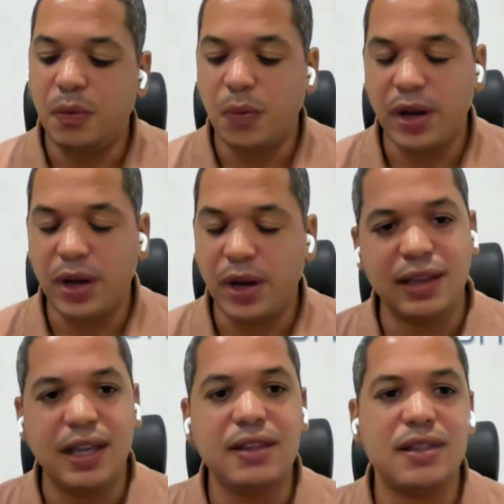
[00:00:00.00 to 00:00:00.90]
when
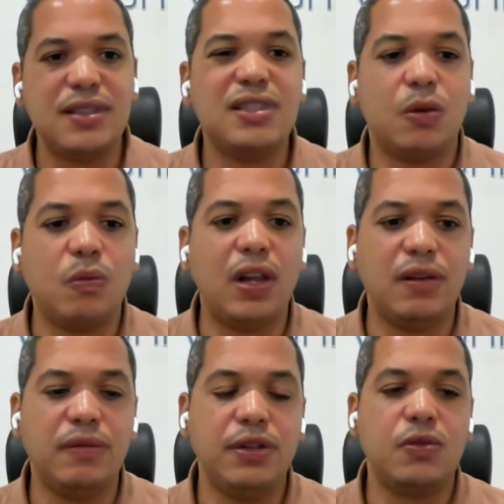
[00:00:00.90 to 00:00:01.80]
that data is still
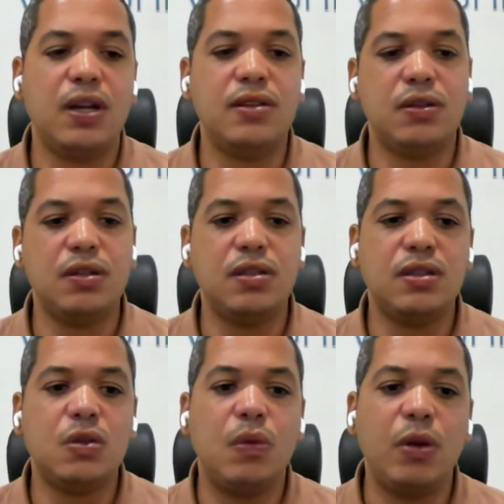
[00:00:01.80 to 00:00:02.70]
relevant, right? So this is
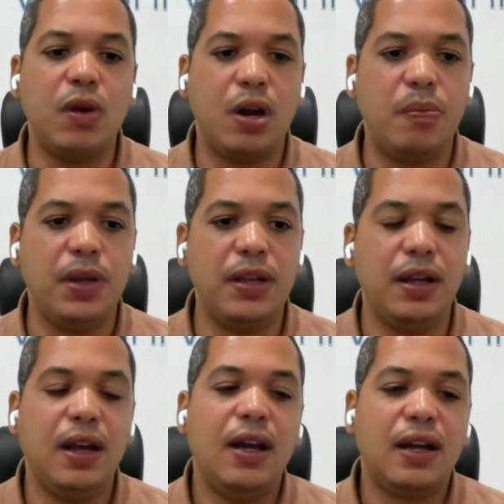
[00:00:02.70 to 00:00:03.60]
the way we're helping
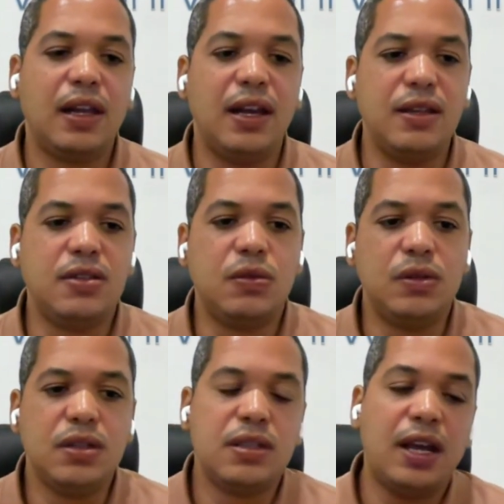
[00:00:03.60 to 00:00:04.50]
clients do
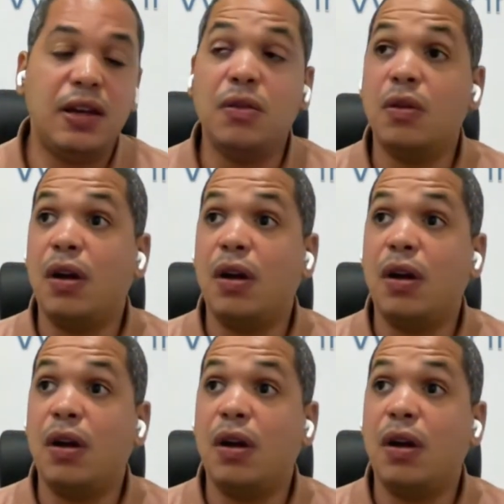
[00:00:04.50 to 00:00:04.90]
this. And